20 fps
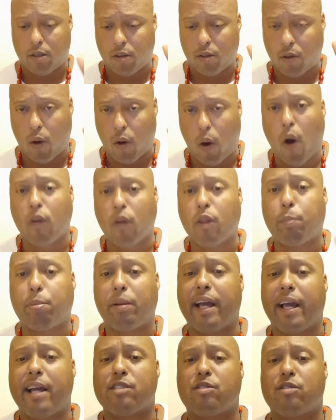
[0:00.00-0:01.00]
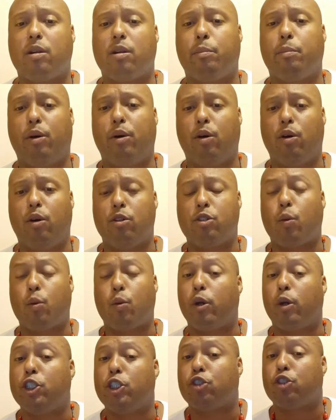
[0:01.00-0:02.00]
All the players on the Bulls
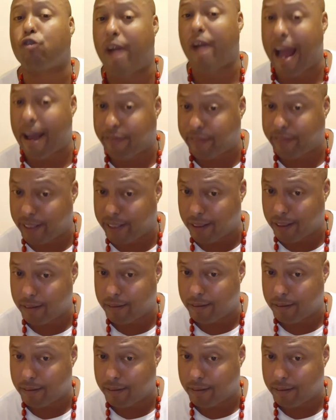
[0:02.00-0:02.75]
were drafted.